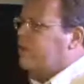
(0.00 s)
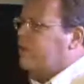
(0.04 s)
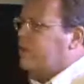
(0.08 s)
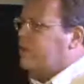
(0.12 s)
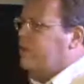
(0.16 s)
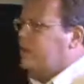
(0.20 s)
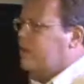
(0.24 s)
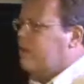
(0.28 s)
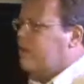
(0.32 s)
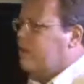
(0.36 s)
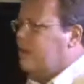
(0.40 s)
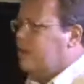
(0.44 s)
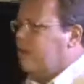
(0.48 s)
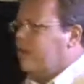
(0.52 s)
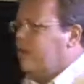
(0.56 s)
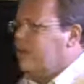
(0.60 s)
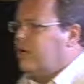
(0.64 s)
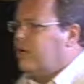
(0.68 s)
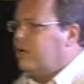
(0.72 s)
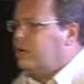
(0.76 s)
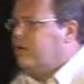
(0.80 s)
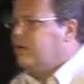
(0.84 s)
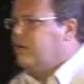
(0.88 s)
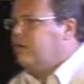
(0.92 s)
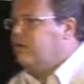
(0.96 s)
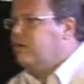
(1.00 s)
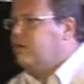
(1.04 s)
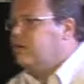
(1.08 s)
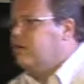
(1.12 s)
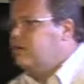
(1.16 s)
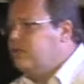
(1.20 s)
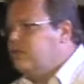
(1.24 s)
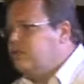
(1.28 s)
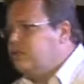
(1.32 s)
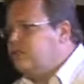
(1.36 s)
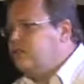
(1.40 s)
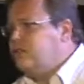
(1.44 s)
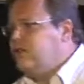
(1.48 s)
uh,
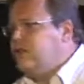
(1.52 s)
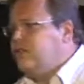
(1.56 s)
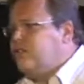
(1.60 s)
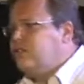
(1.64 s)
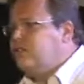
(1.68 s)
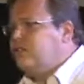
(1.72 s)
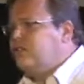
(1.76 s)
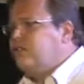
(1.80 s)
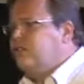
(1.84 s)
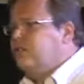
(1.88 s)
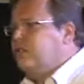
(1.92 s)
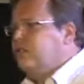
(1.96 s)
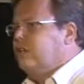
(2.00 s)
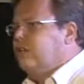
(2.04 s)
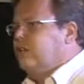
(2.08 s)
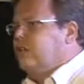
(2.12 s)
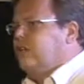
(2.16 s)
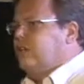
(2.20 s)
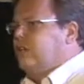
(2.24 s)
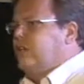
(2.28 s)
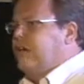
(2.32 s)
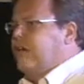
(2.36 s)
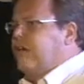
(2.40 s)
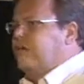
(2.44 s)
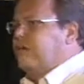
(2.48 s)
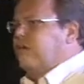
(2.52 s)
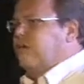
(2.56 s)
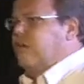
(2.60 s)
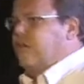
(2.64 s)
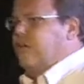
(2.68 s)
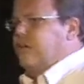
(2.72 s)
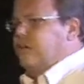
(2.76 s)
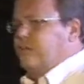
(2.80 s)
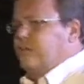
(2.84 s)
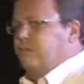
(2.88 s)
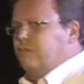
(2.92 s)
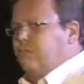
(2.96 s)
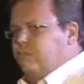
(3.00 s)
saturation uh, rate
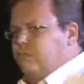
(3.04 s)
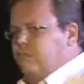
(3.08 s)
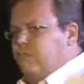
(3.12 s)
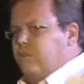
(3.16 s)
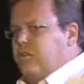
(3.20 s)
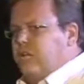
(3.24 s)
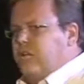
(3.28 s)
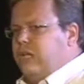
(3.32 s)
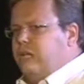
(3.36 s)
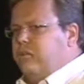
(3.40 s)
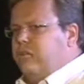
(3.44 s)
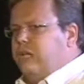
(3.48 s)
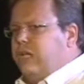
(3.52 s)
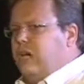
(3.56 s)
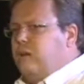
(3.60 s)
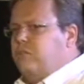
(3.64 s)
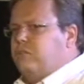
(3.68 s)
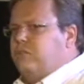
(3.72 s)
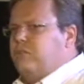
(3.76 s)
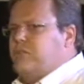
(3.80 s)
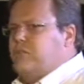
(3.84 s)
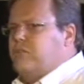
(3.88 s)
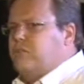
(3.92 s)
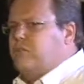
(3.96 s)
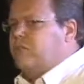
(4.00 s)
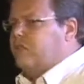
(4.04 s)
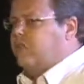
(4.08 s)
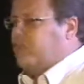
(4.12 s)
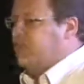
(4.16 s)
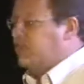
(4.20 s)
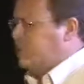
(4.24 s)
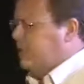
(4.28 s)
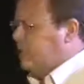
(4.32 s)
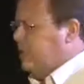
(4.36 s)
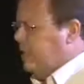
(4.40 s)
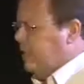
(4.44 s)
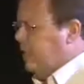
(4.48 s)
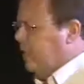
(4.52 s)
where it really becomes
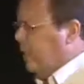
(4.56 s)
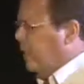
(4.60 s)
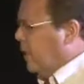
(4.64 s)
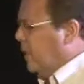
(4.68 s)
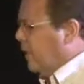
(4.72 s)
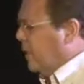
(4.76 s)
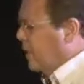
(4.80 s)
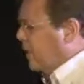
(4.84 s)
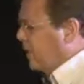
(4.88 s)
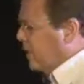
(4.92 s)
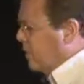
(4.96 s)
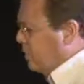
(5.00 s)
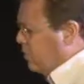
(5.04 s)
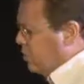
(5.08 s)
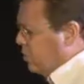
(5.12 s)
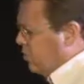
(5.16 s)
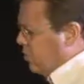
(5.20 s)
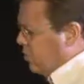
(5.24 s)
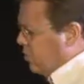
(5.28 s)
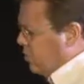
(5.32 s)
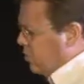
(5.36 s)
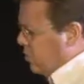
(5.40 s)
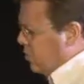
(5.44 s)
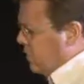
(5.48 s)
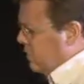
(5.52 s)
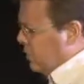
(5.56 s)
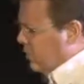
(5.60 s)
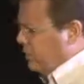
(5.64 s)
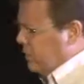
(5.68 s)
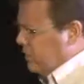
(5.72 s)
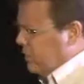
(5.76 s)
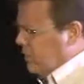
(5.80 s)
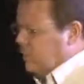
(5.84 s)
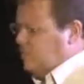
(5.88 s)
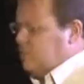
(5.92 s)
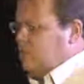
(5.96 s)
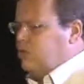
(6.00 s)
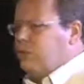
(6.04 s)
interesting to,
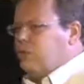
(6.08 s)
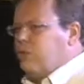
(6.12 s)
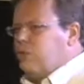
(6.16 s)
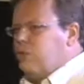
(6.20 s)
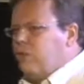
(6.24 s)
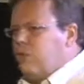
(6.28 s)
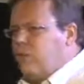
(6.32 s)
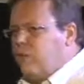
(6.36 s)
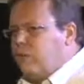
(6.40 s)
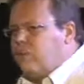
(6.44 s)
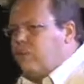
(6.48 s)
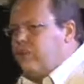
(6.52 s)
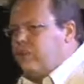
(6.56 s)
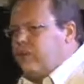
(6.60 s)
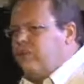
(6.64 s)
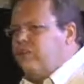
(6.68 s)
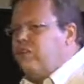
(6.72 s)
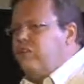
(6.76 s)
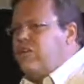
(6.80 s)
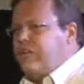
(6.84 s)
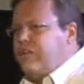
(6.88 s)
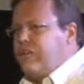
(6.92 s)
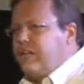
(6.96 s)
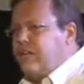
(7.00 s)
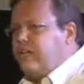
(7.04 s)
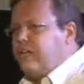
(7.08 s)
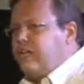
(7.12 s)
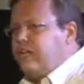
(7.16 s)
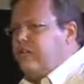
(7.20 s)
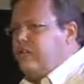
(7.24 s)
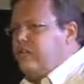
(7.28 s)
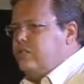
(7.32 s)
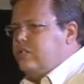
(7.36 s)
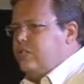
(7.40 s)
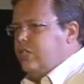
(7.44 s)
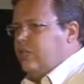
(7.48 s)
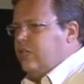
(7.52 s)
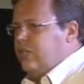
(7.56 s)
yeah, to do something really
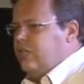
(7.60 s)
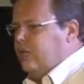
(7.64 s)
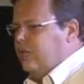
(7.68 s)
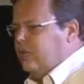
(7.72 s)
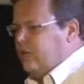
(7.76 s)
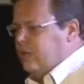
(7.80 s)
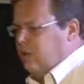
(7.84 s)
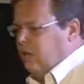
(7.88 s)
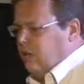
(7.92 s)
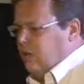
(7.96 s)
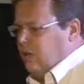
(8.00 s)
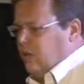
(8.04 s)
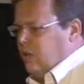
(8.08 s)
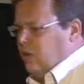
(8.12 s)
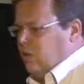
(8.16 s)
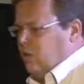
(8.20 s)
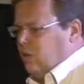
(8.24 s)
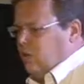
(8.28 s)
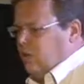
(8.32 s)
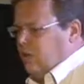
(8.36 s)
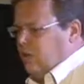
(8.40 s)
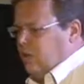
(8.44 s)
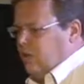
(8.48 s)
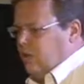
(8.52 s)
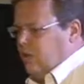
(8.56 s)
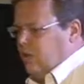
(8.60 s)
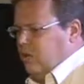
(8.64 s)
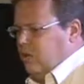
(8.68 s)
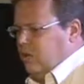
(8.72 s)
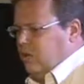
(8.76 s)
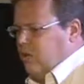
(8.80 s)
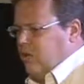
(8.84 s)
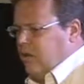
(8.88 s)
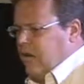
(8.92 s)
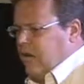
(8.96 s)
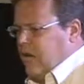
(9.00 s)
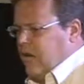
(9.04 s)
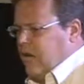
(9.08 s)
engaging on,
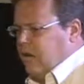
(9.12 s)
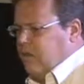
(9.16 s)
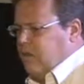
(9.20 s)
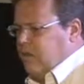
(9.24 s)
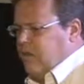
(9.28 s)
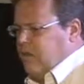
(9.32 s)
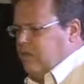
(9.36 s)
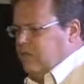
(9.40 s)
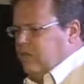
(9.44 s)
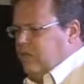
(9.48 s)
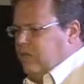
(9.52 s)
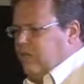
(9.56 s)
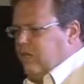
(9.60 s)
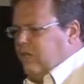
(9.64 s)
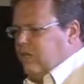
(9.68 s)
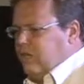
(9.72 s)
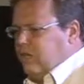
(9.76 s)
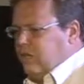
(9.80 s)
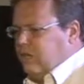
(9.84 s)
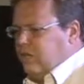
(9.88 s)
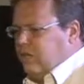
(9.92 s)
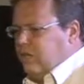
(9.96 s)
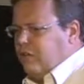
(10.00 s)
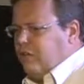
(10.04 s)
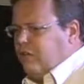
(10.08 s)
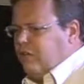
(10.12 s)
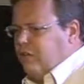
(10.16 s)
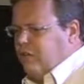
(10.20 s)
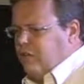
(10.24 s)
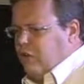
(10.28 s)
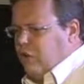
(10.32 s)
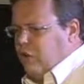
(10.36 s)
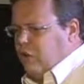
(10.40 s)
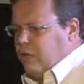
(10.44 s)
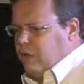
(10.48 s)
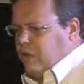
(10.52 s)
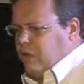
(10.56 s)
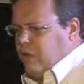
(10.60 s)
on the iPad. So you've got a lot of
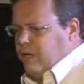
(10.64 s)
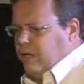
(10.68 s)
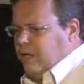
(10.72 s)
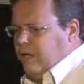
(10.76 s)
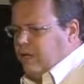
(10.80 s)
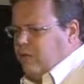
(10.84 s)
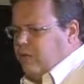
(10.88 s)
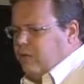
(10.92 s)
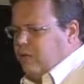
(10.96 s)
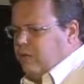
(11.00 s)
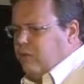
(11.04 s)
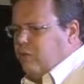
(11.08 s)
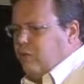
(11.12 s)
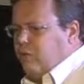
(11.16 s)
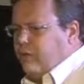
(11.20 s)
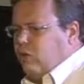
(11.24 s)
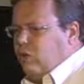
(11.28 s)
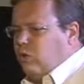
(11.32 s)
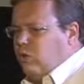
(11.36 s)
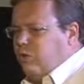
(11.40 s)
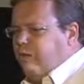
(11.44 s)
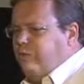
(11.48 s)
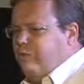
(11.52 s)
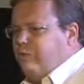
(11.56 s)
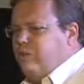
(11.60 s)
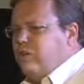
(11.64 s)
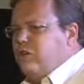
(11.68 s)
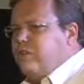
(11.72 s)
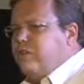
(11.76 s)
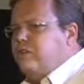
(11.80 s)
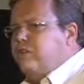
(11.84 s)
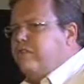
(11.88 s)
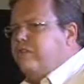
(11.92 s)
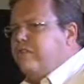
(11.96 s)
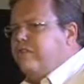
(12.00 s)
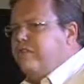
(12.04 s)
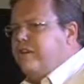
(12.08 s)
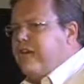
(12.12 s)
you know, what we call the
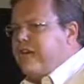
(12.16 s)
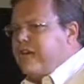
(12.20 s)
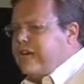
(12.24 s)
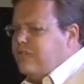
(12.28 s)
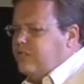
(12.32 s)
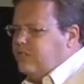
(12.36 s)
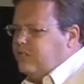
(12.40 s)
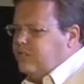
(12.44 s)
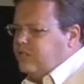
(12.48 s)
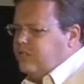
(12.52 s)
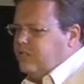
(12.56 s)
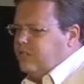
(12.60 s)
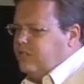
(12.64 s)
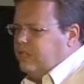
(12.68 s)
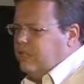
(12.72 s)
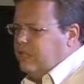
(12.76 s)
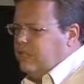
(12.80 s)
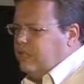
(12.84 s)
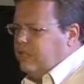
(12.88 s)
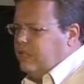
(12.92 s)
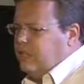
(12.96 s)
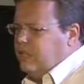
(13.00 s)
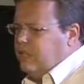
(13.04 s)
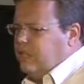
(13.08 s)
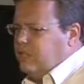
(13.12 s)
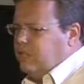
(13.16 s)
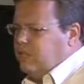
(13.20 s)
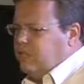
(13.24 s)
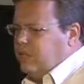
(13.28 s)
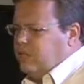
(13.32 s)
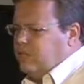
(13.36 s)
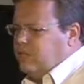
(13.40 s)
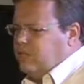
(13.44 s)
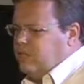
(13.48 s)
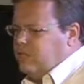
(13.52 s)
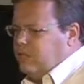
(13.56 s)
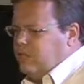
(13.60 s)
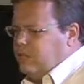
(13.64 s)
first phase, uh, early
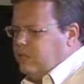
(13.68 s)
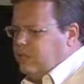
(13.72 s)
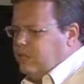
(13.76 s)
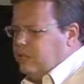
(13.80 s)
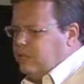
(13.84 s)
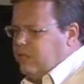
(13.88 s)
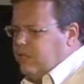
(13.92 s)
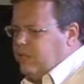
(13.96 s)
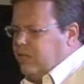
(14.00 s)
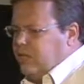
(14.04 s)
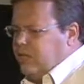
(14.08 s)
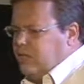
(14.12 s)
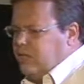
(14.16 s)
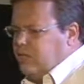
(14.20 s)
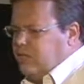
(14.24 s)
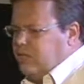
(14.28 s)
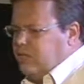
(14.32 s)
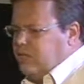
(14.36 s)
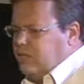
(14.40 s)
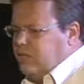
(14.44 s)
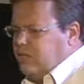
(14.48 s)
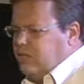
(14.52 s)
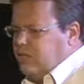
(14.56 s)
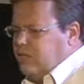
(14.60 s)
presence and experiences.